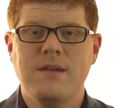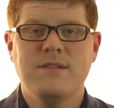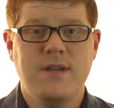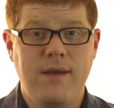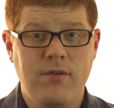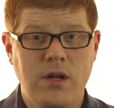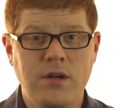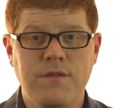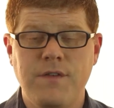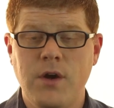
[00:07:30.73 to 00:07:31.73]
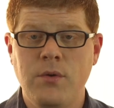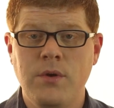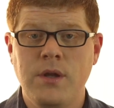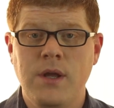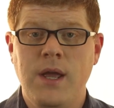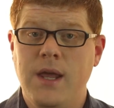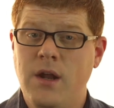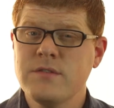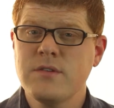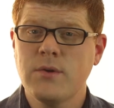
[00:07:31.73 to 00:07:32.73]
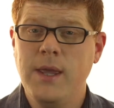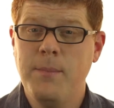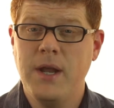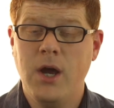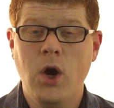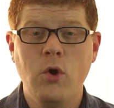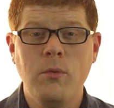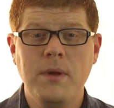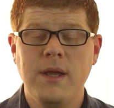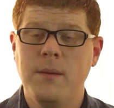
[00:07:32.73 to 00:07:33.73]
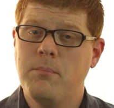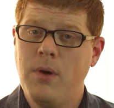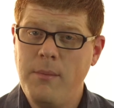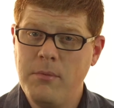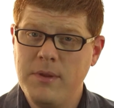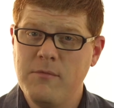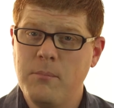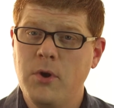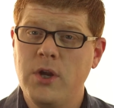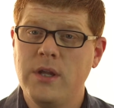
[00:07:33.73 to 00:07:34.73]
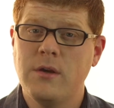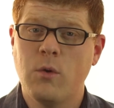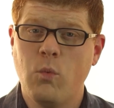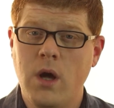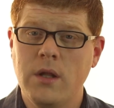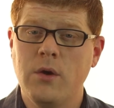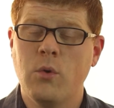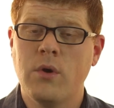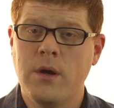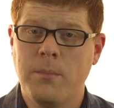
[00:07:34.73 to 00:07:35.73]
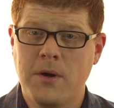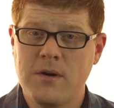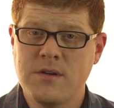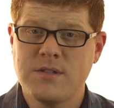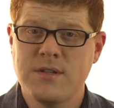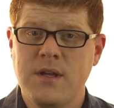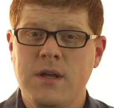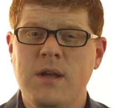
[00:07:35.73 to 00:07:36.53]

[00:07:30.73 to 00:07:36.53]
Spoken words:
Save it on your phone and also keep it at home and probably even put it in your wallet or your purse.